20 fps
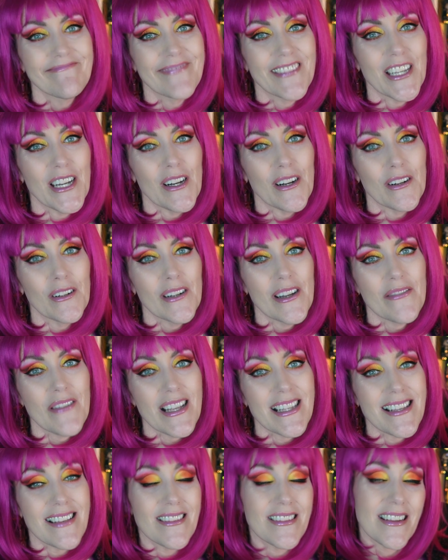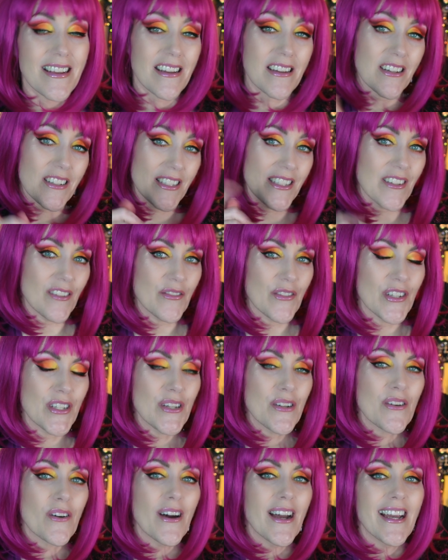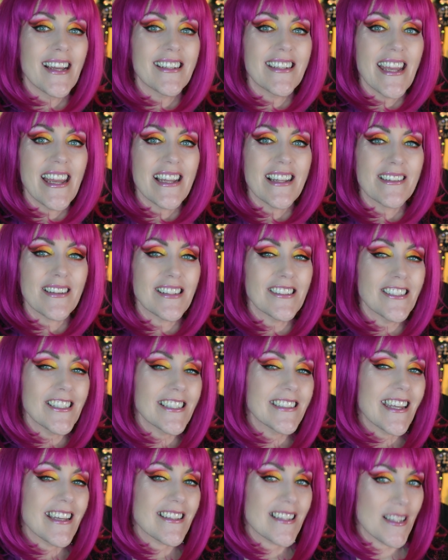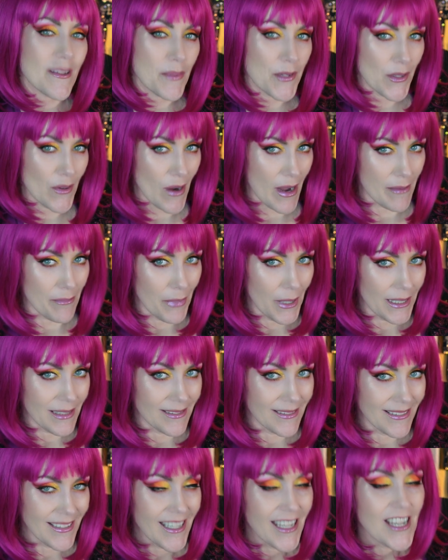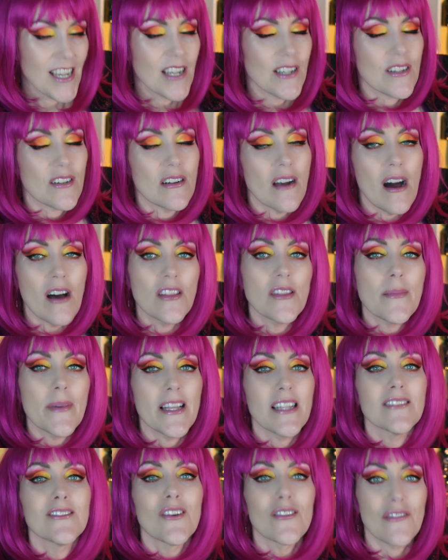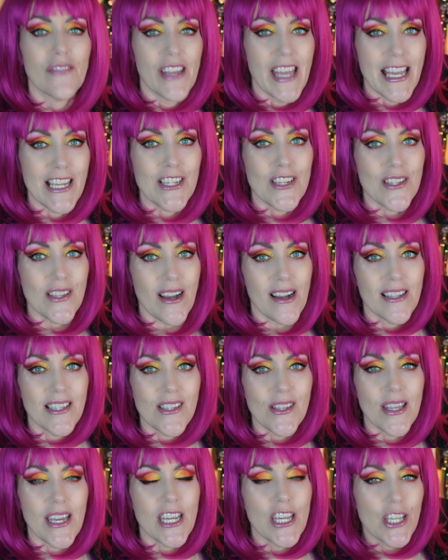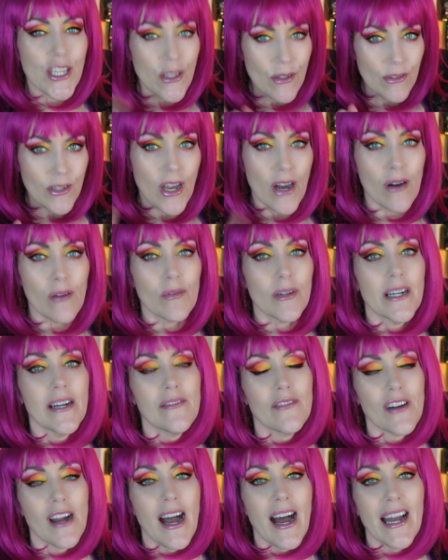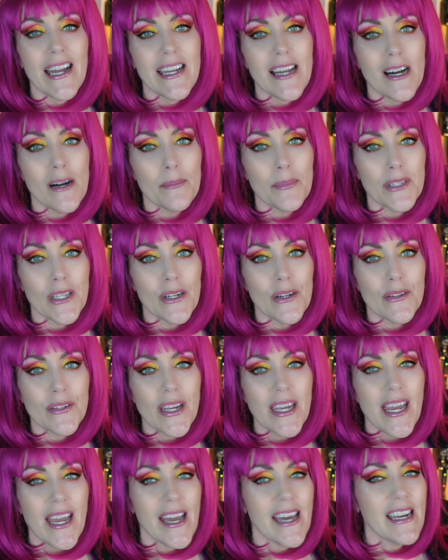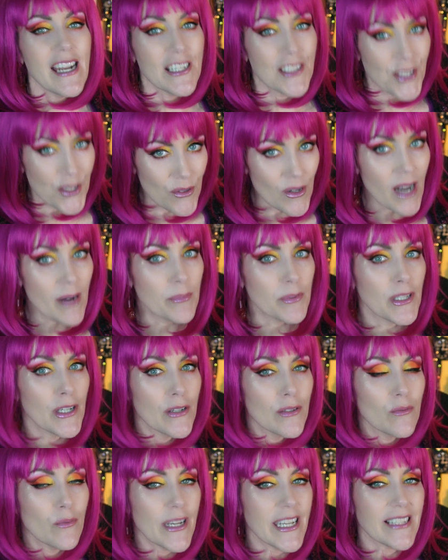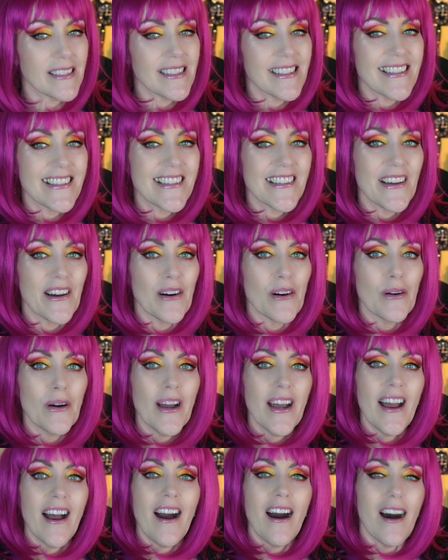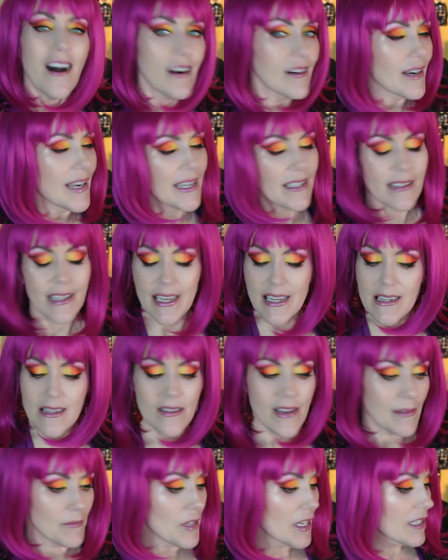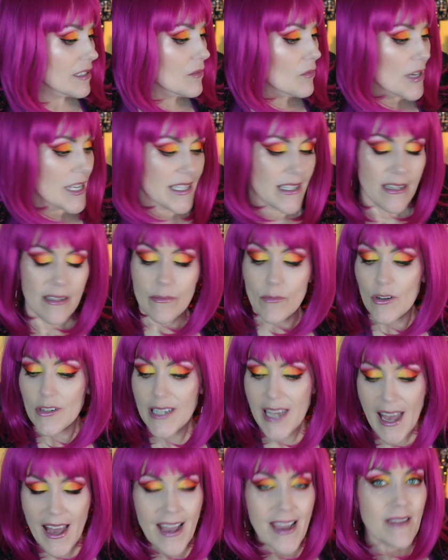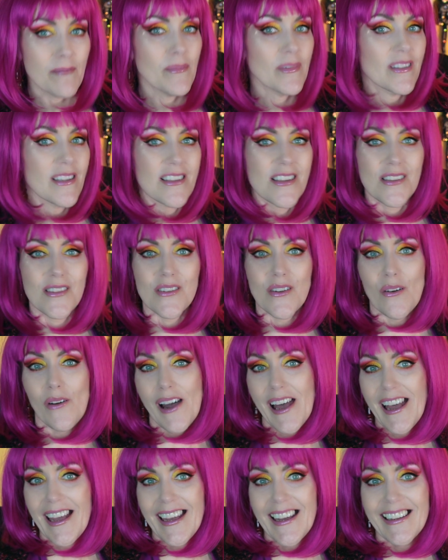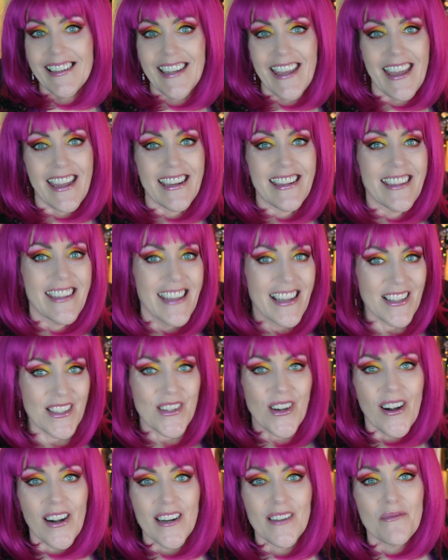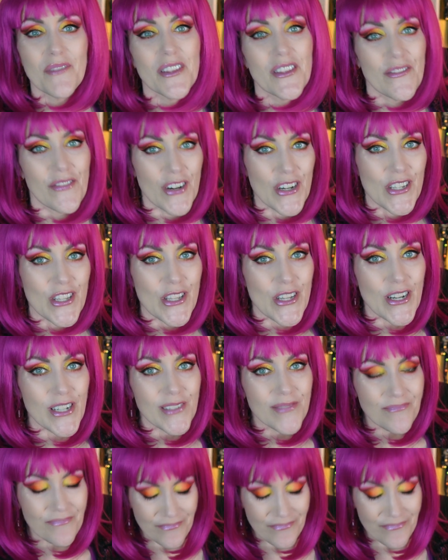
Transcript: So if that sounds like a good deal for you, go ahead and click that subscribe button. Turn all the bell notifications on so that you know whatever I upload. And I do upload weekly, so all right, guys, I'm not going to waste any more time. Let's just go ahead and get started with the first look.